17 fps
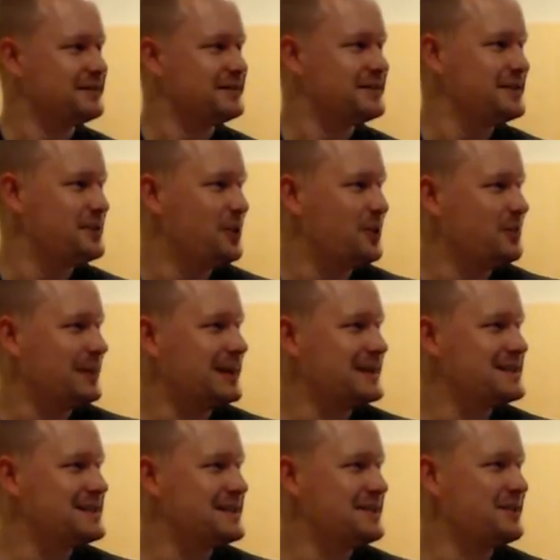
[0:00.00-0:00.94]
to your place
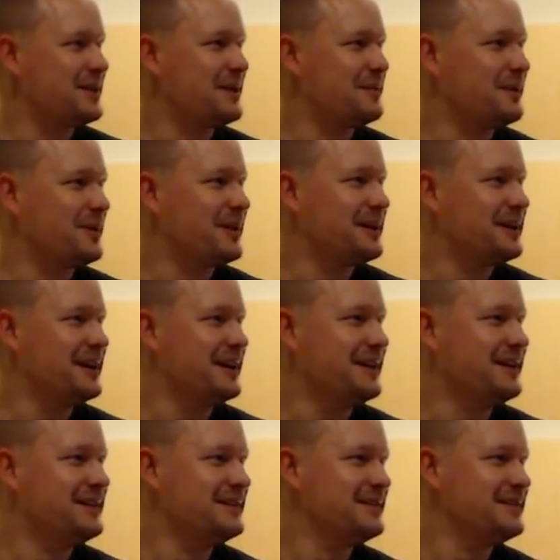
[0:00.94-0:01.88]
than you coming around here.
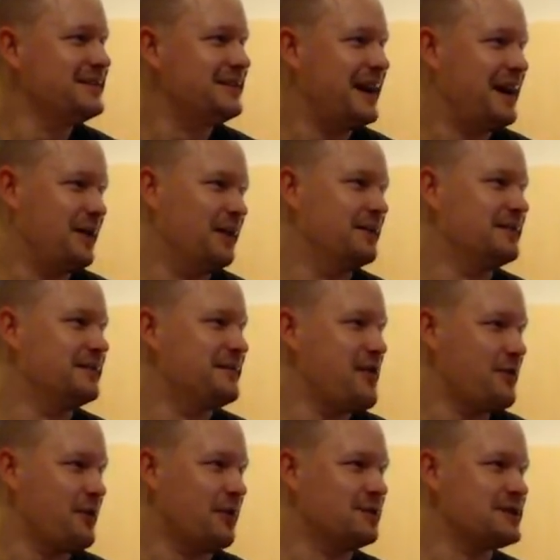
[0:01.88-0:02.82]
Now that
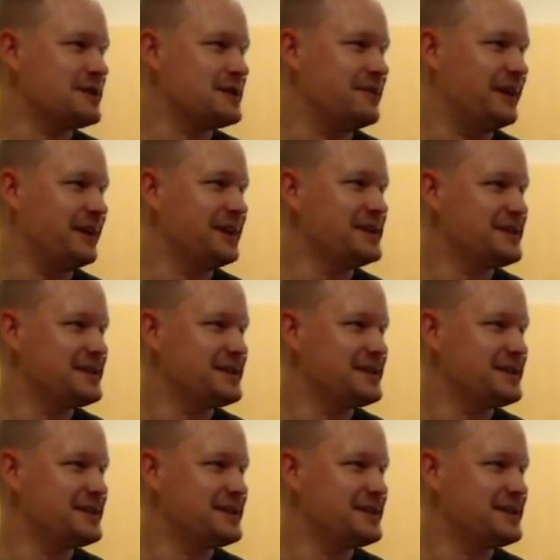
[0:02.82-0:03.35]
Thrones is finished.